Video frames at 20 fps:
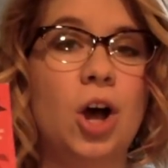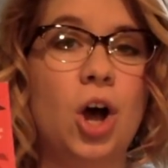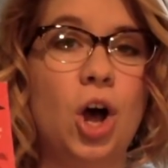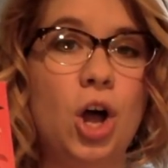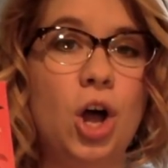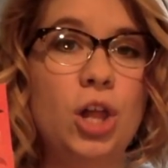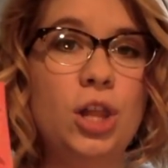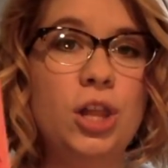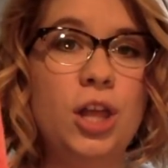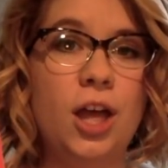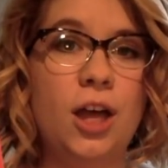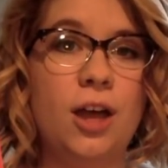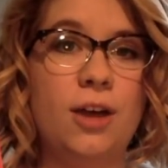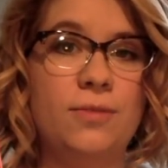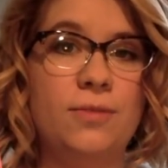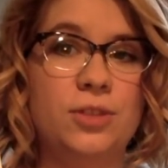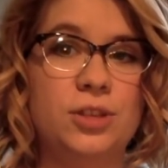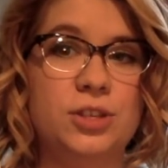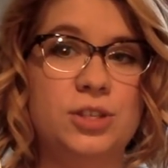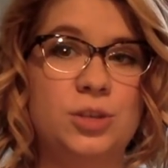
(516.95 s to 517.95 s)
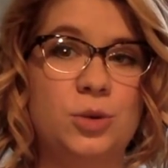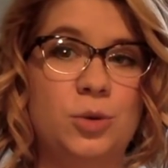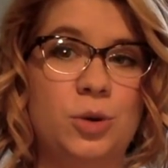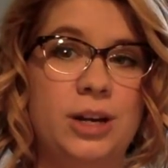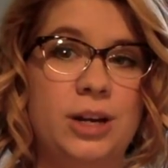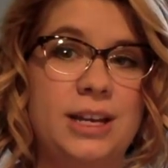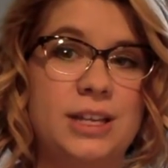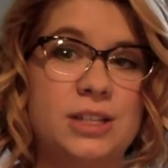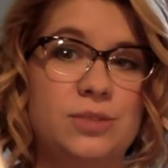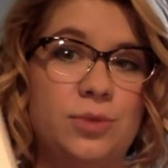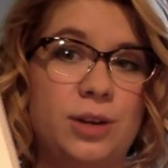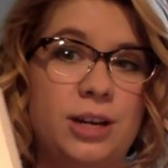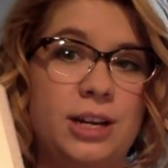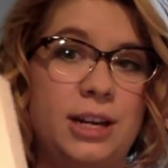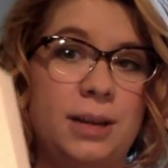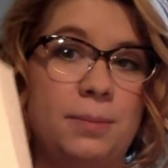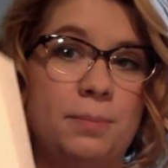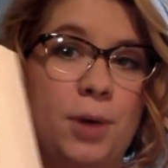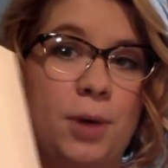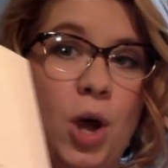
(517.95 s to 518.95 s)
all of the story is written
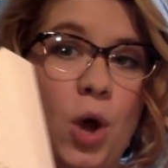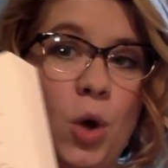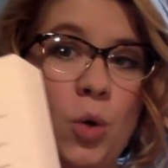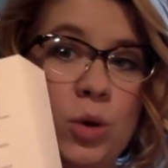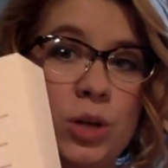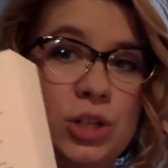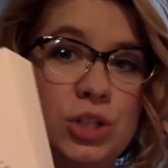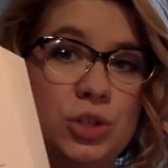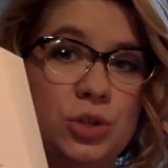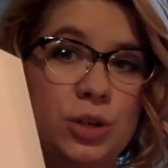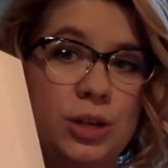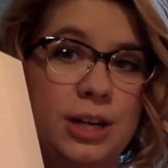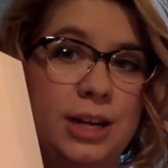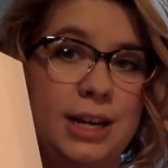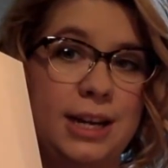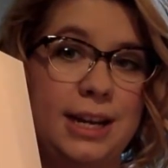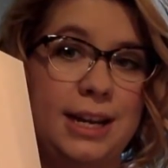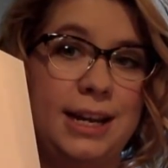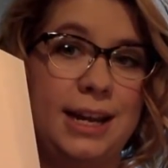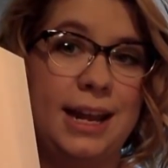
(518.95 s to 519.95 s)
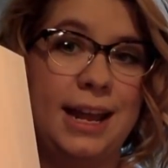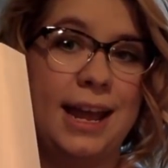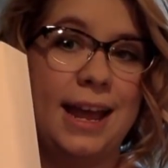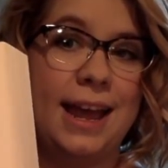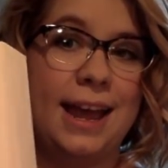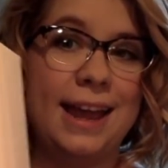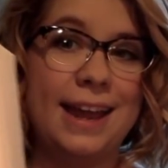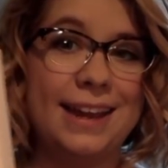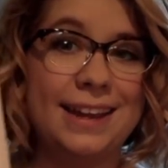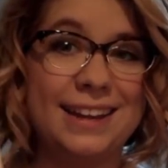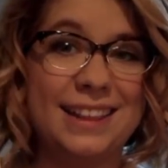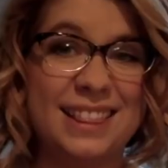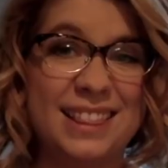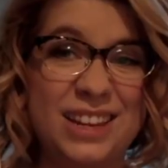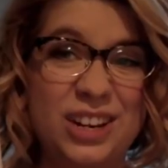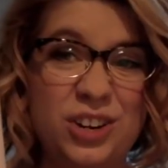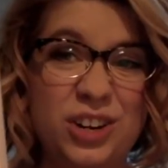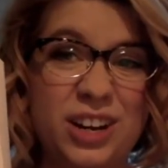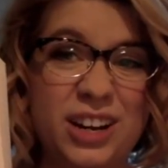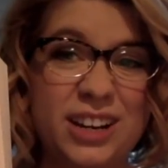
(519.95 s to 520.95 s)
in poetry and
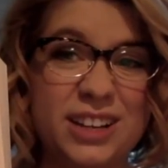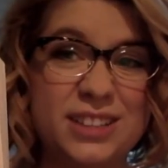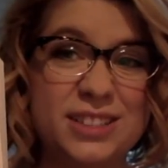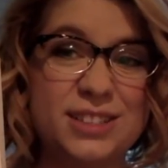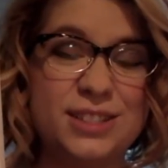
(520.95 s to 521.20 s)
lyrics.